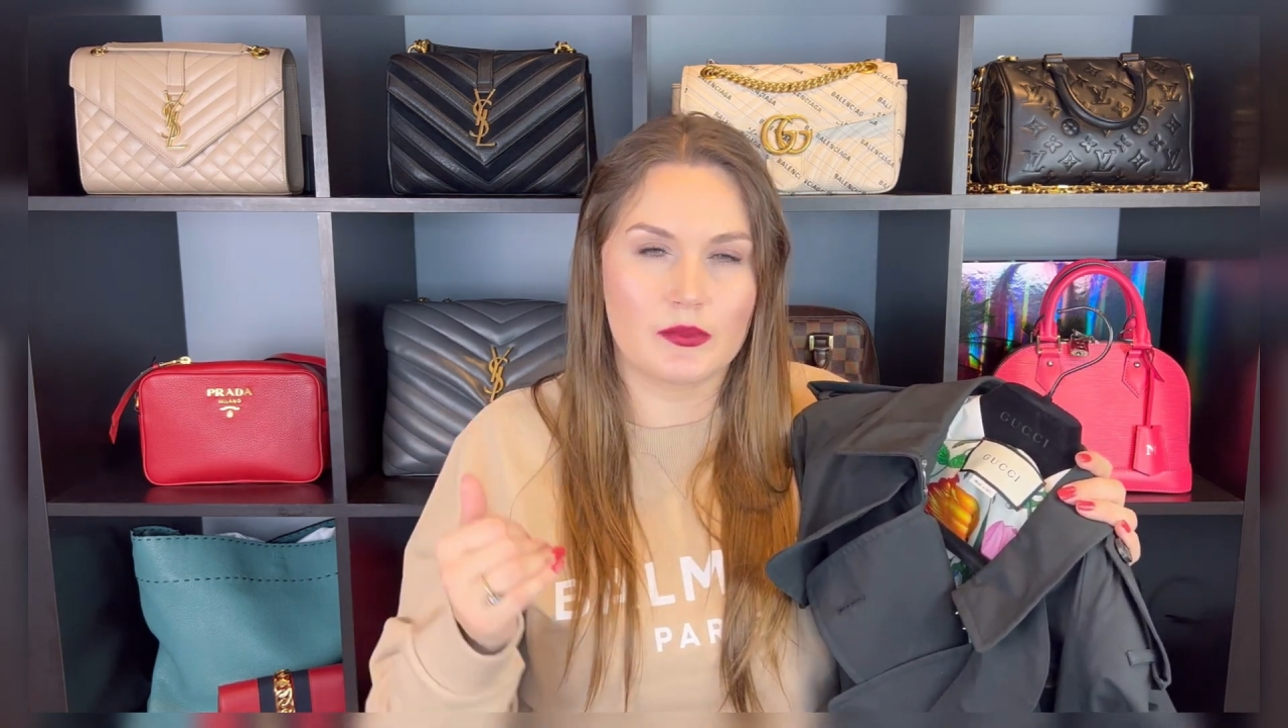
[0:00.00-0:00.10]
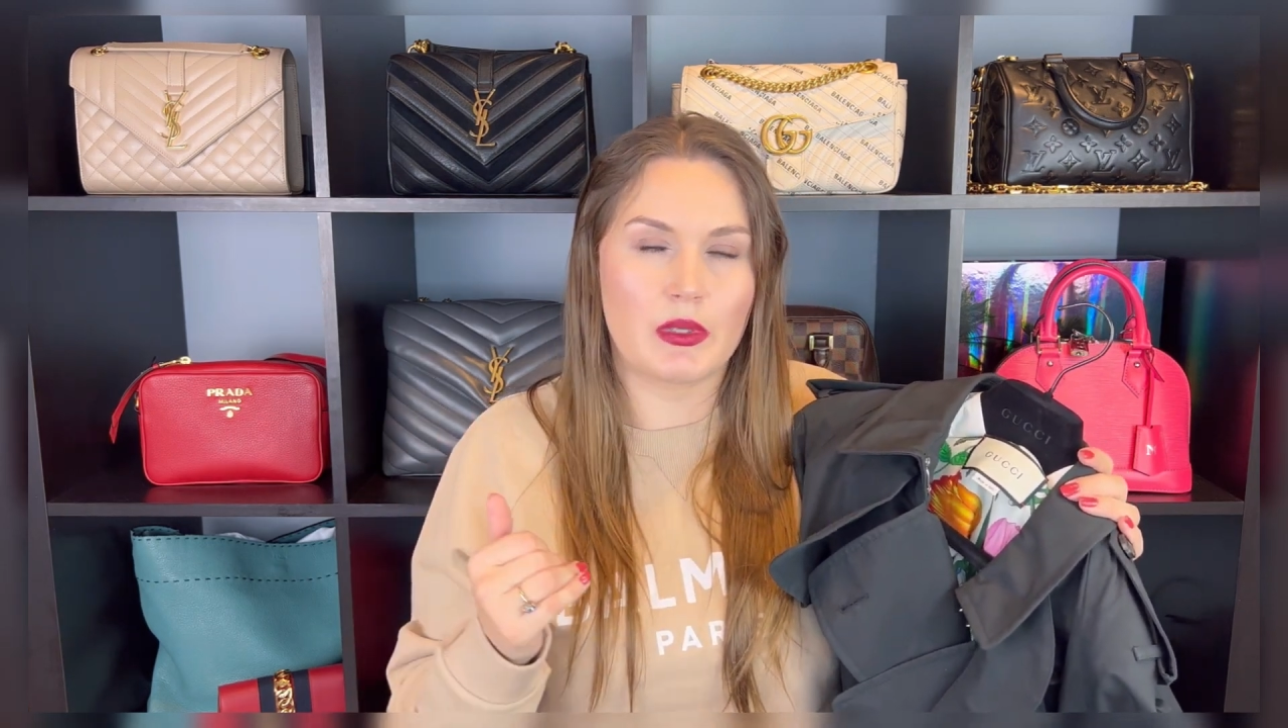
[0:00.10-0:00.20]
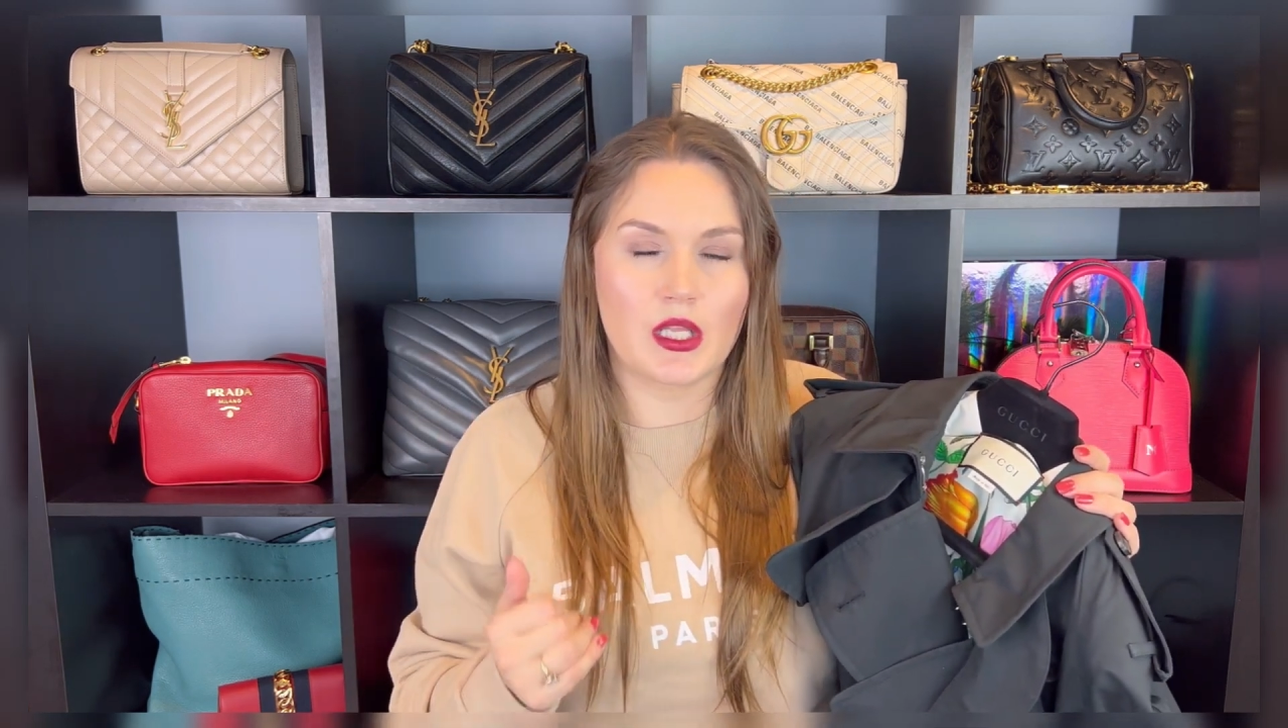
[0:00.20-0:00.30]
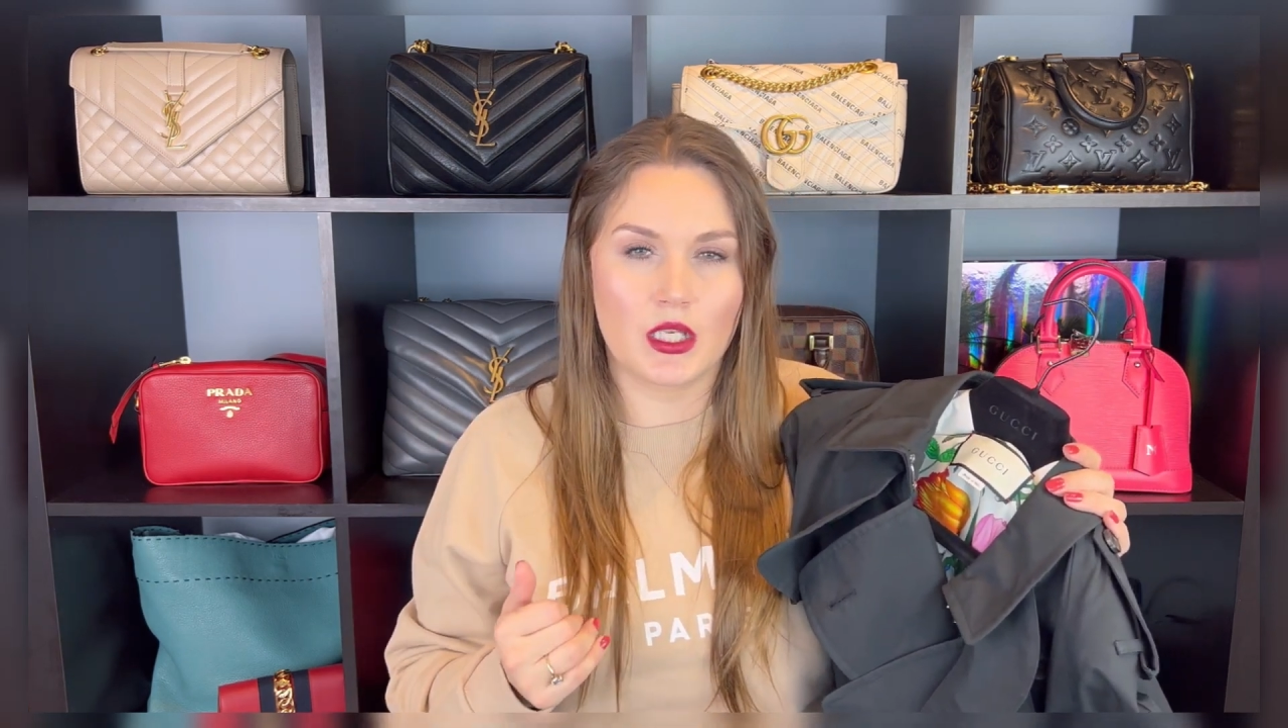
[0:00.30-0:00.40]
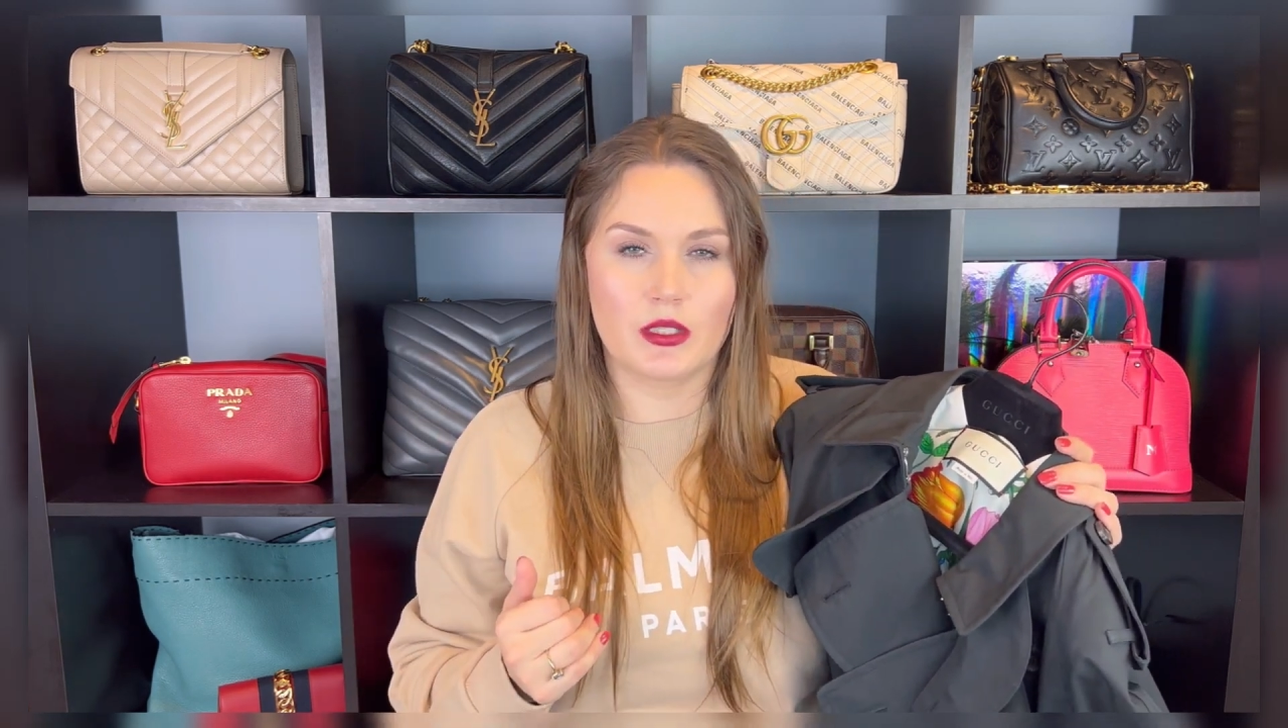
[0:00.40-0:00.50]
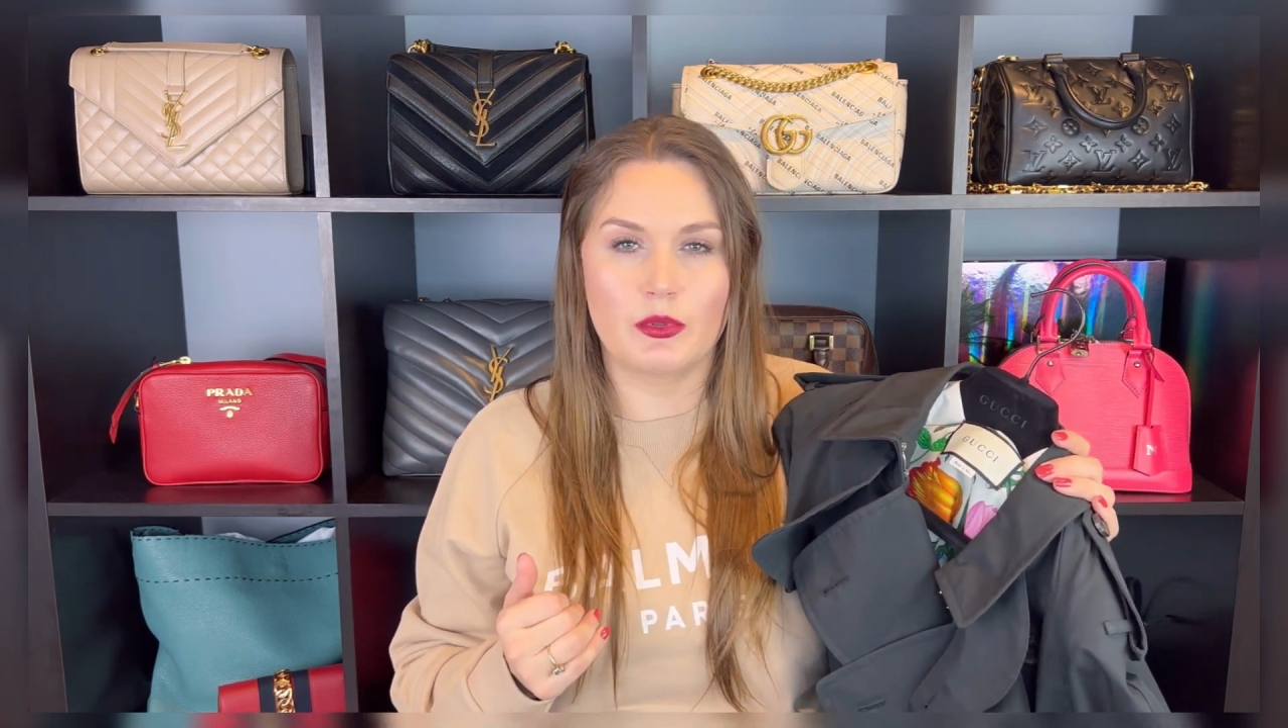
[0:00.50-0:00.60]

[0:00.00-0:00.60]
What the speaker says: spend a little